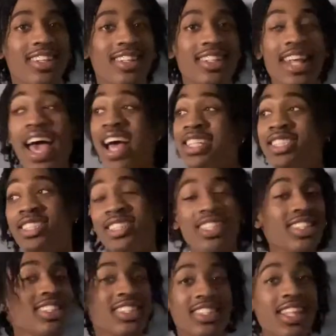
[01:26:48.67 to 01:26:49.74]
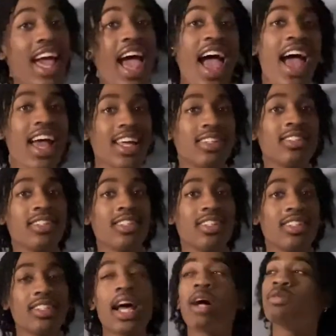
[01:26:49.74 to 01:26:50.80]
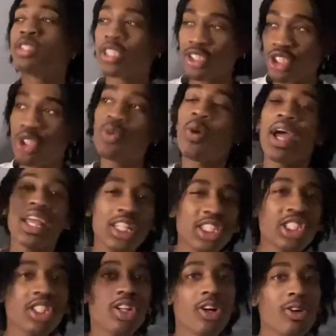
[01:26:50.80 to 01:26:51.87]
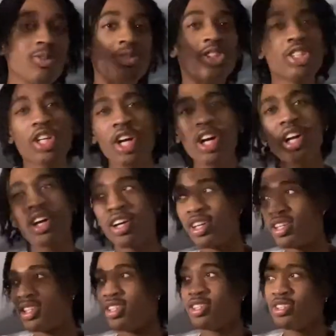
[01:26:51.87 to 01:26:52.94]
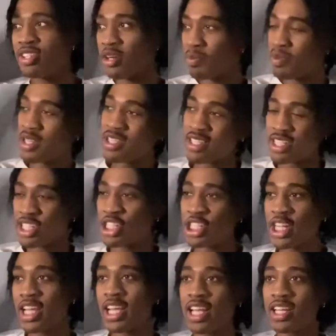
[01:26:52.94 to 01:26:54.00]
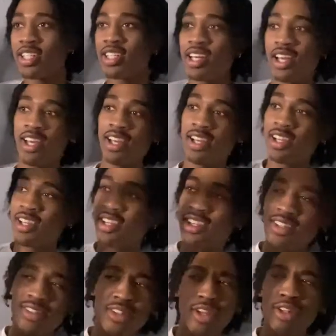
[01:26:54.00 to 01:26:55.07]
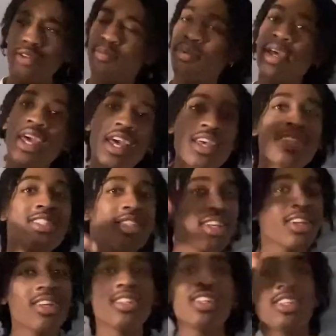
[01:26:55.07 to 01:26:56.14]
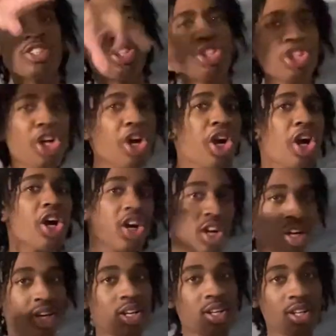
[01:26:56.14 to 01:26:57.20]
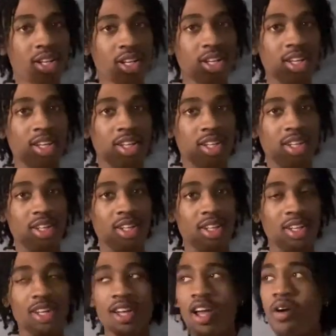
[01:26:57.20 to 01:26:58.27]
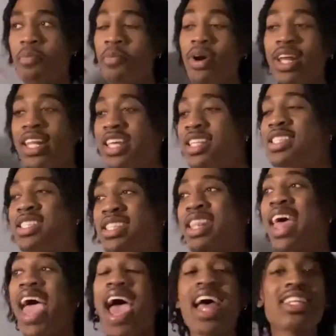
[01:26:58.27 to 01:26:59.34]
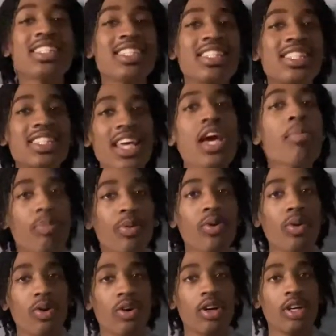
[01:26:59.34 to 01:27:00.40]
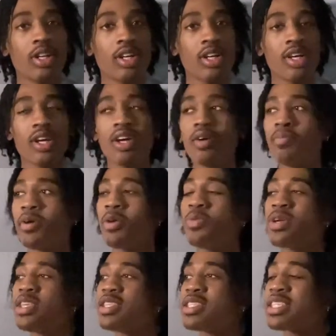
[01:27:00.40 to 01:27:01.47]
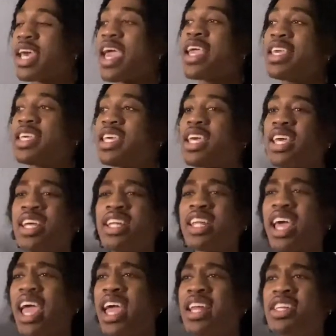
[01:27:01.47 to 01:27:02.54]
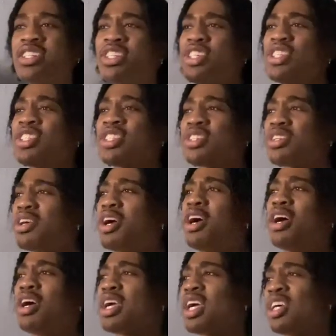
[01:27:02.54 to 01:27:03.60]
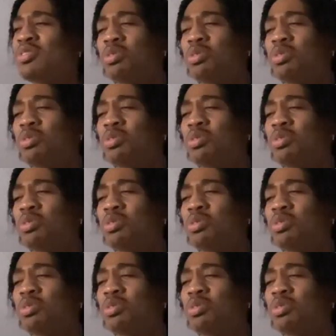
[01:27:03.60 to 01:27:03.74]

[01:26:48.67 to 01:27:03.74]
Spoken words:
that's just that. Now, situational, sure. You're a piece of shit. They're the best. Sure. But it's that simple. But we take it and just, because we